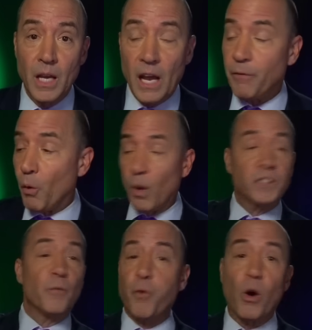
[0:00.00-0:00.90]
If it
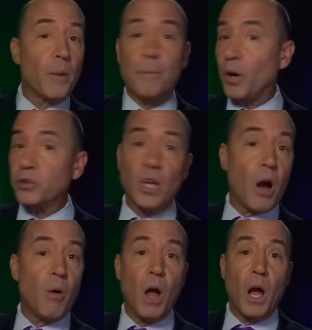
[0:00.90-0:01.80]
wasn't for
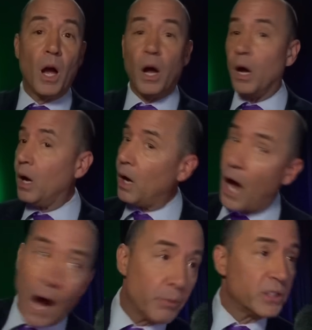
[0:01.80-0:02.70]
Humberto,
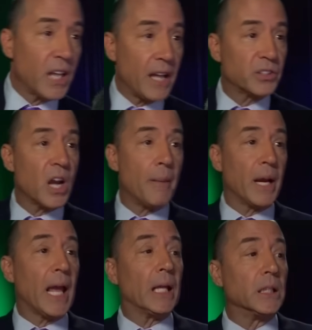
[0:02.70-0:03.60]
I would say it's coming
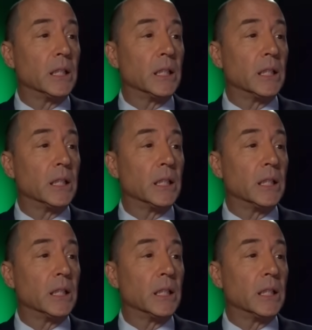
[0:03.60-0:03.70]
in.